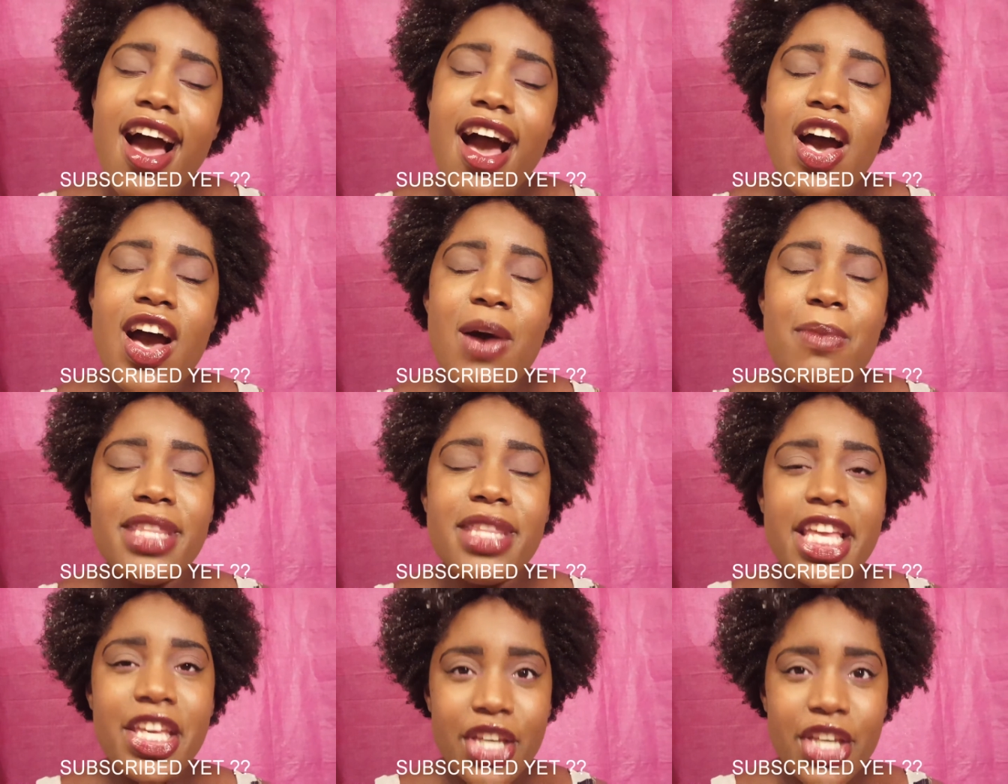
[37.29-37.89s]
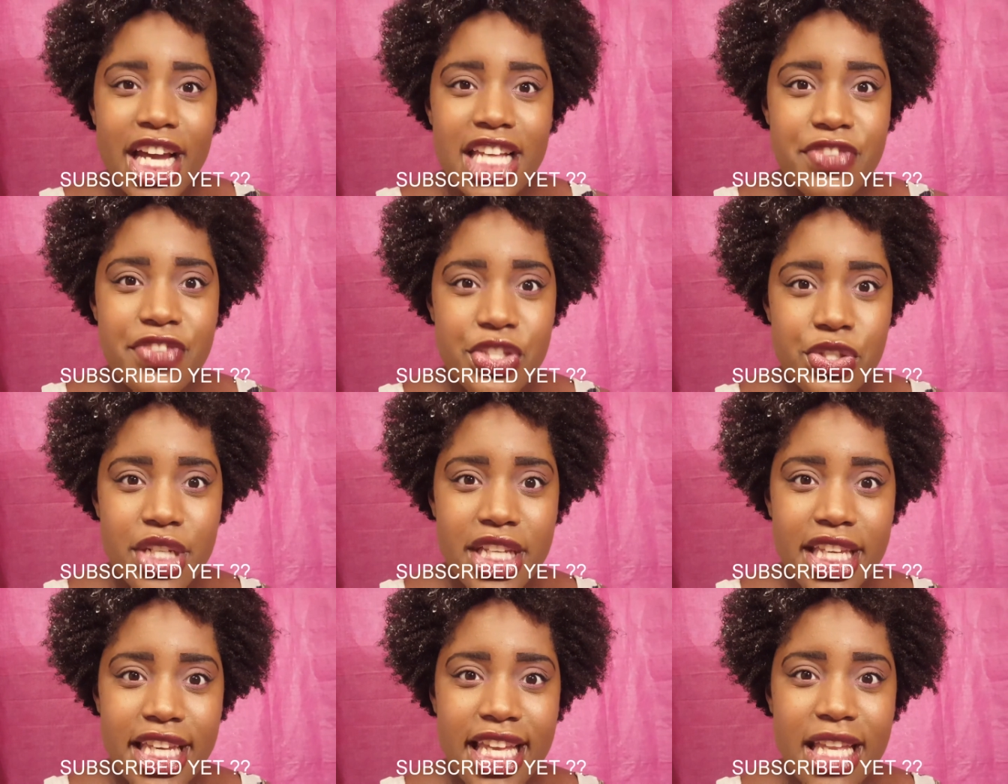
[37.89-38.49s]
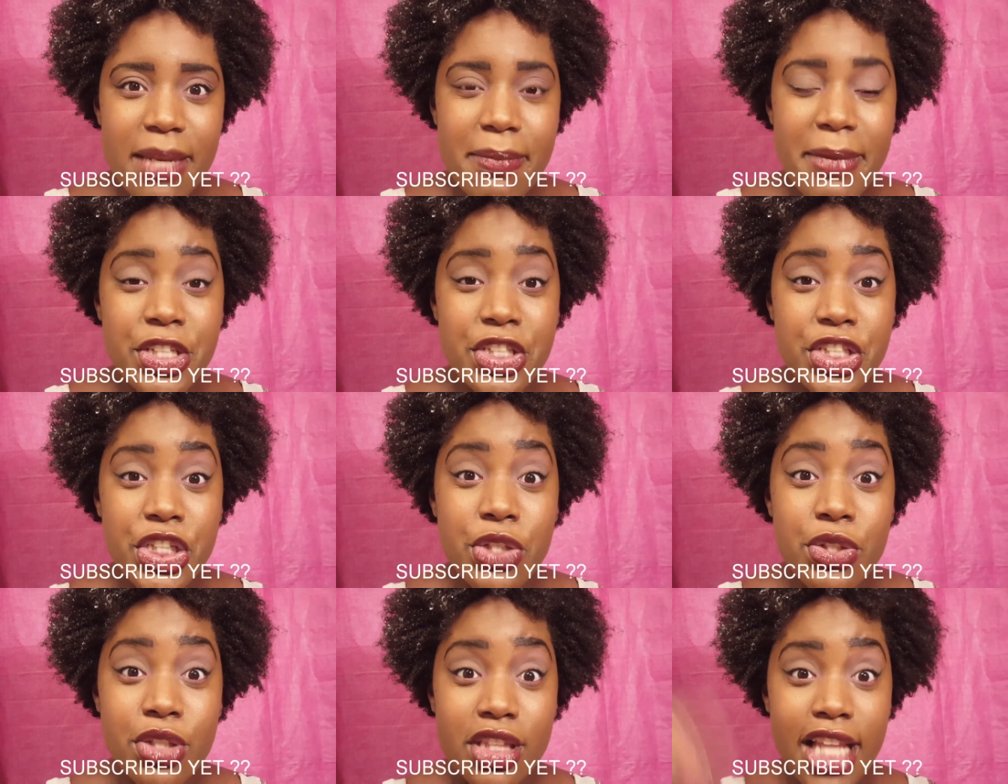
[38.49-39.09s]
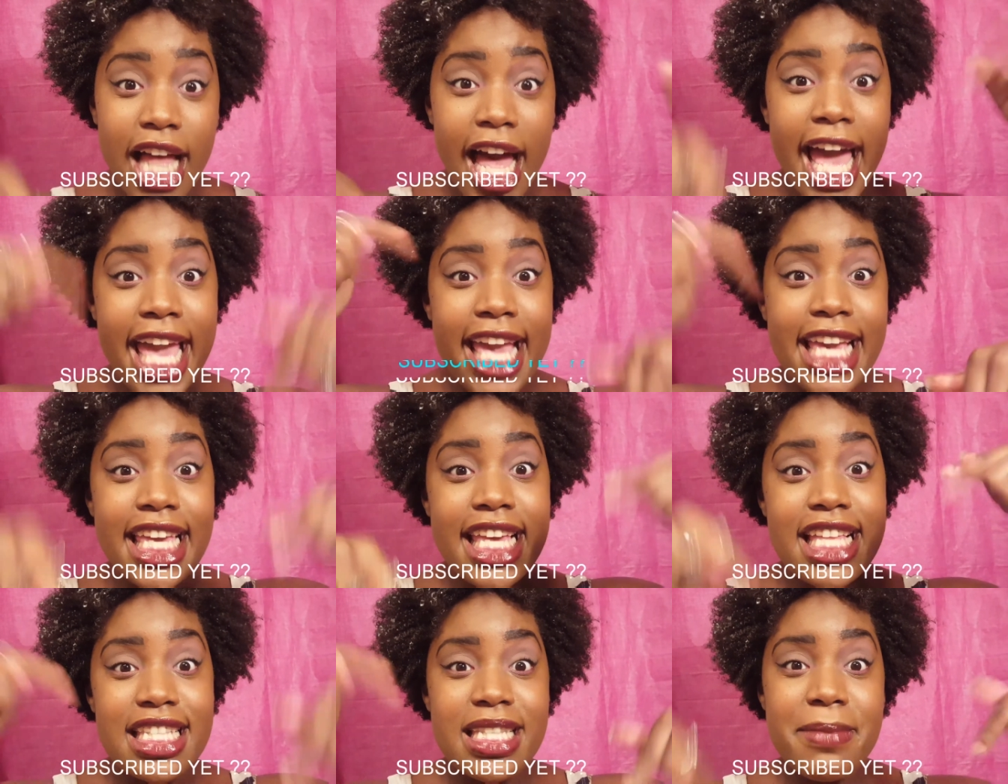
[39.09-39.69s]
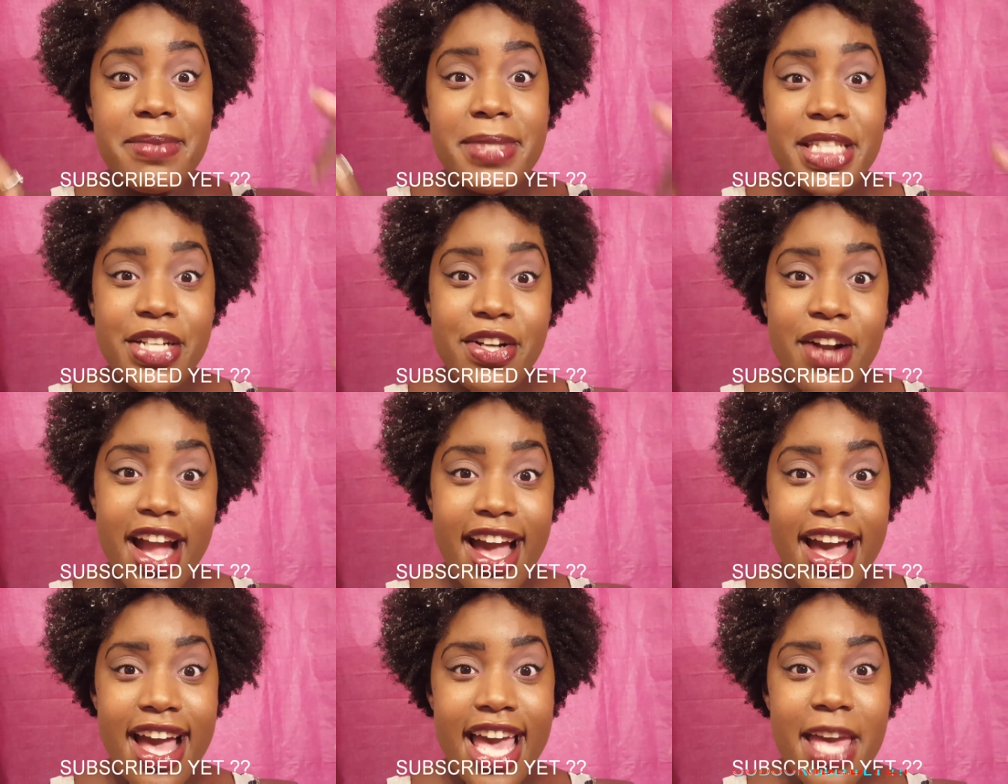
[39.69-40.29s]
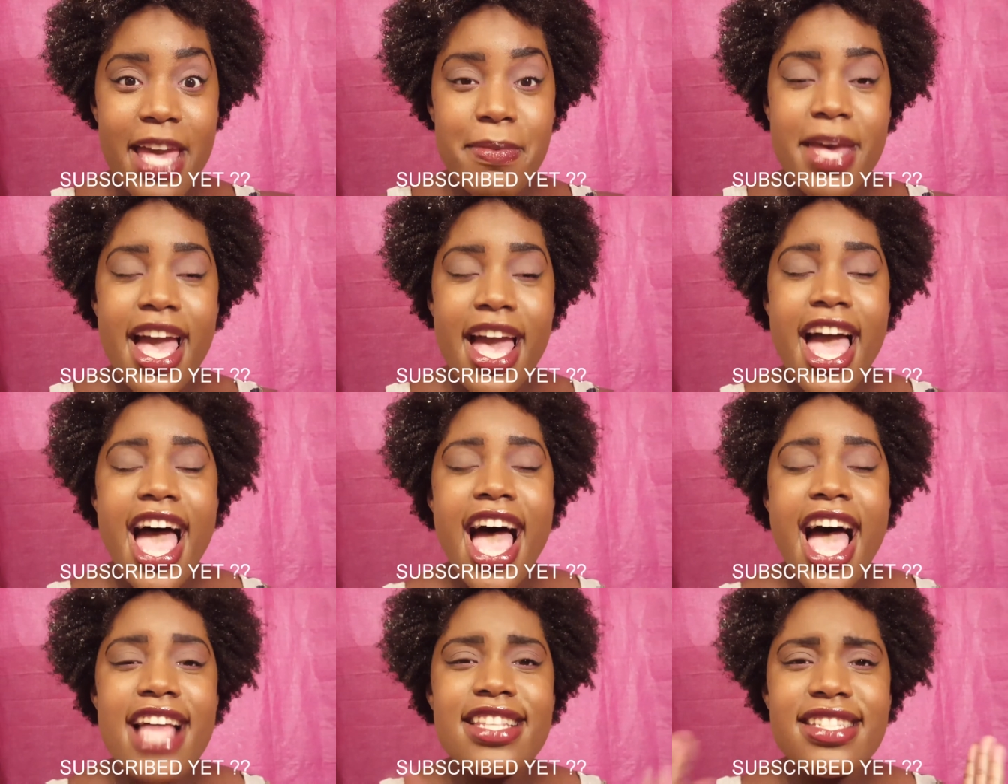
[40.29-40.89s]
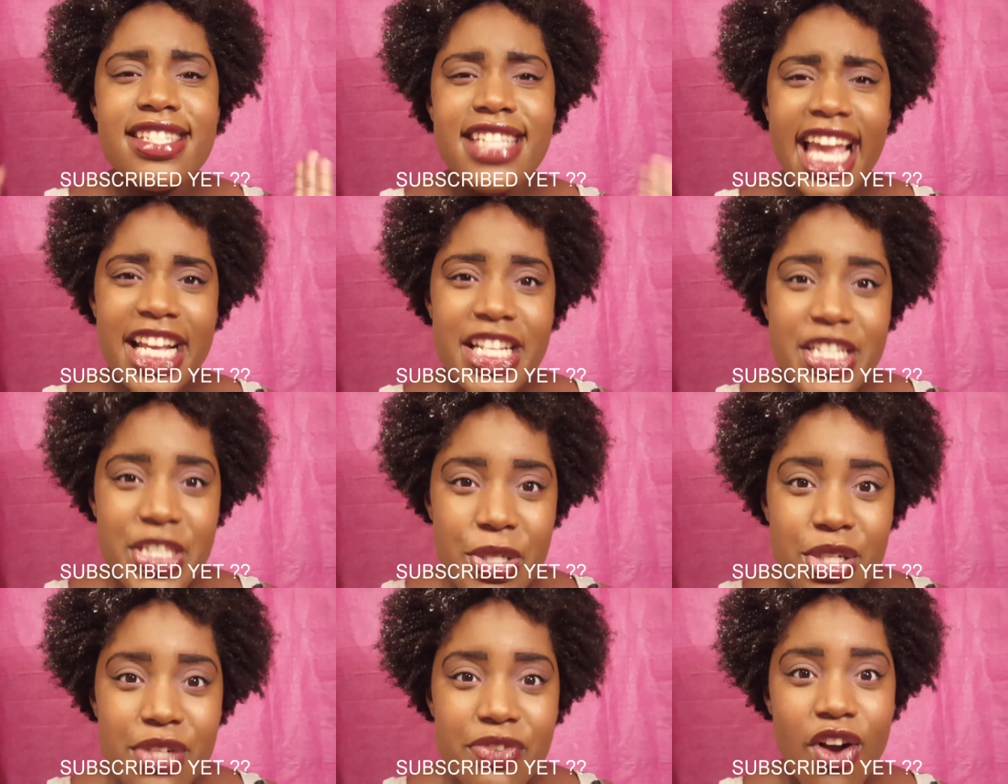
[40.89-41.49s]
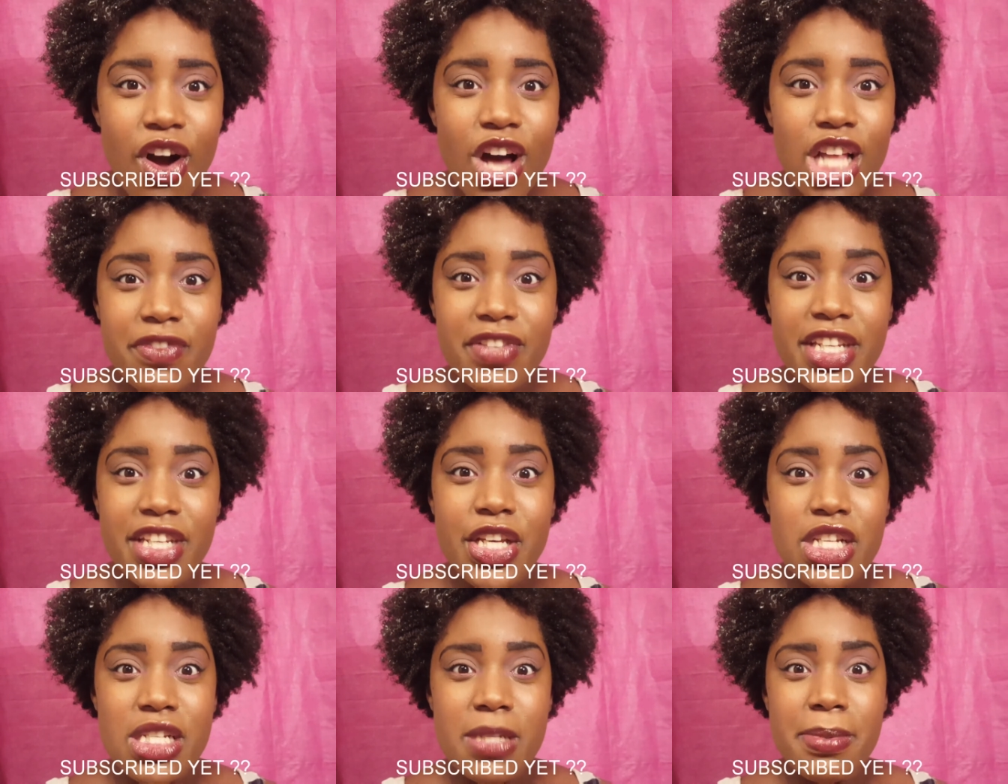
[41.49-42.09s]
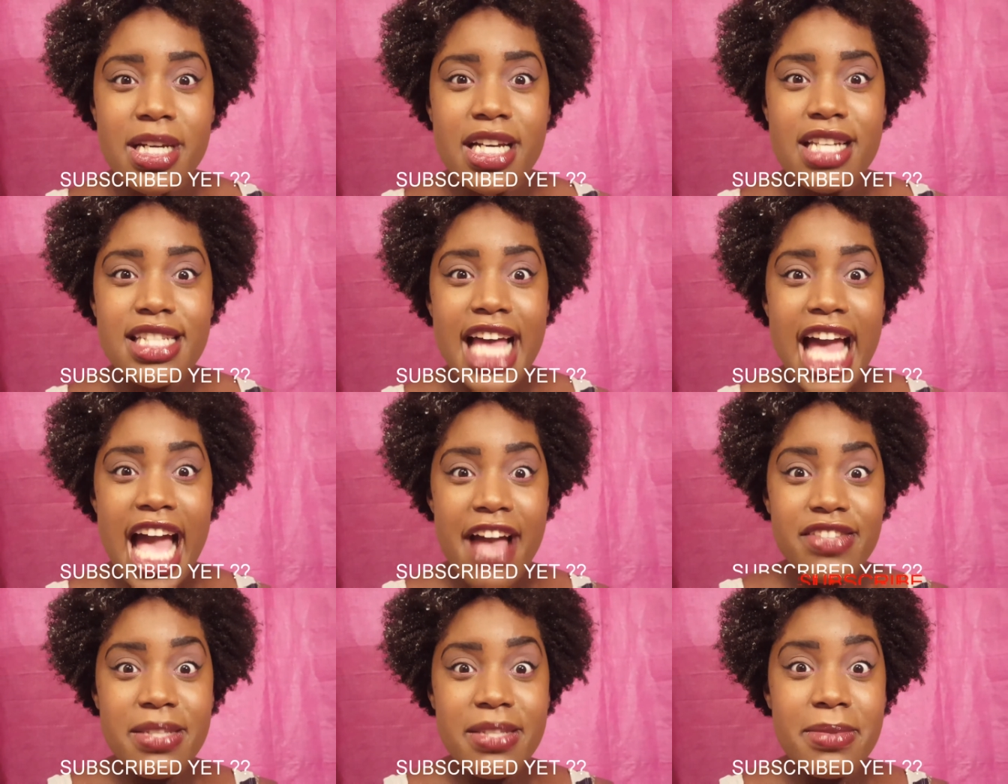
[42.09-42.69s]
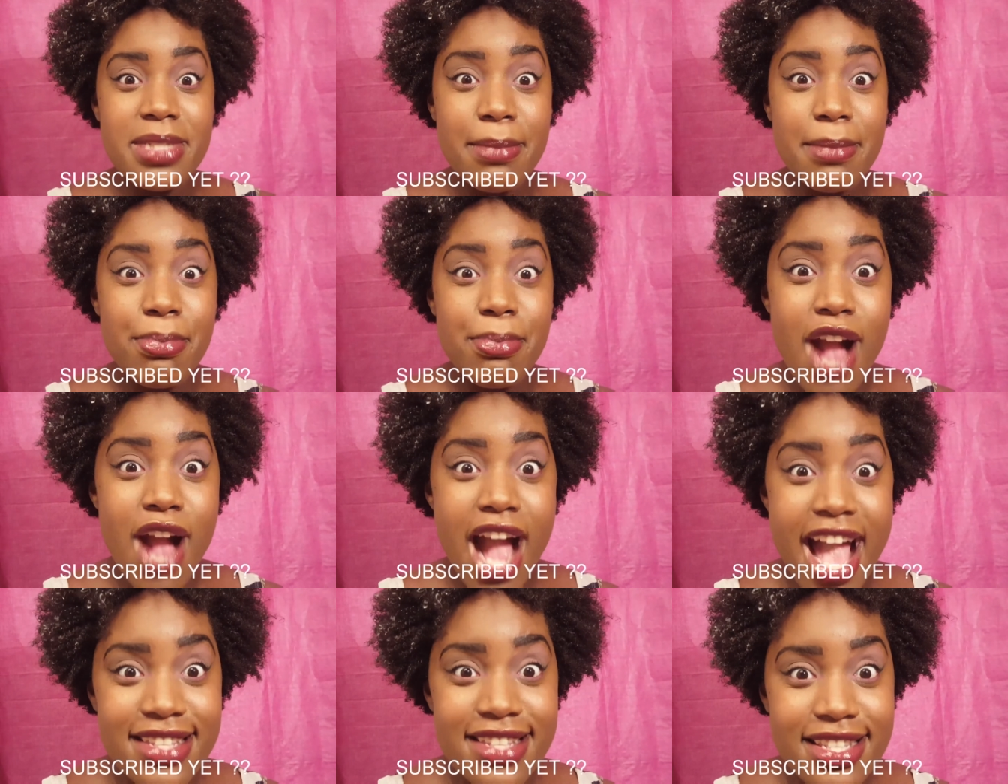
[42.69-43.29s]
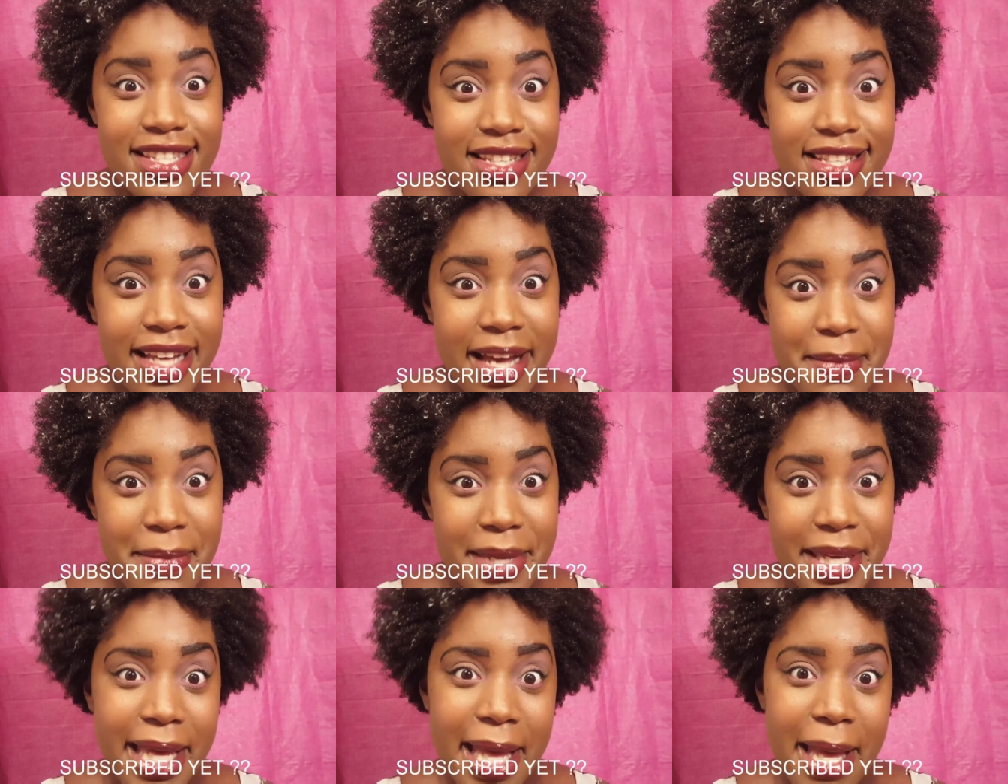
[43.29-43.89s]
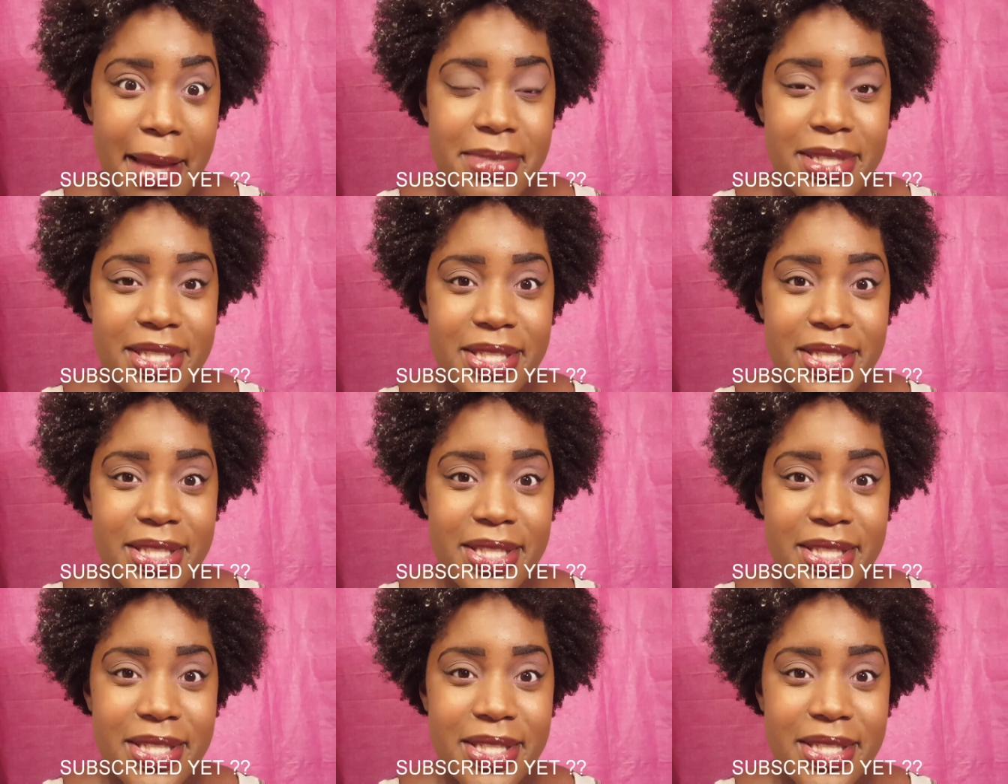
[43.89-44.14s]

Um, thank you guys for tuning in. Make sure you like and subscribe and stay tuned for all the videos because I have some surprises coming up.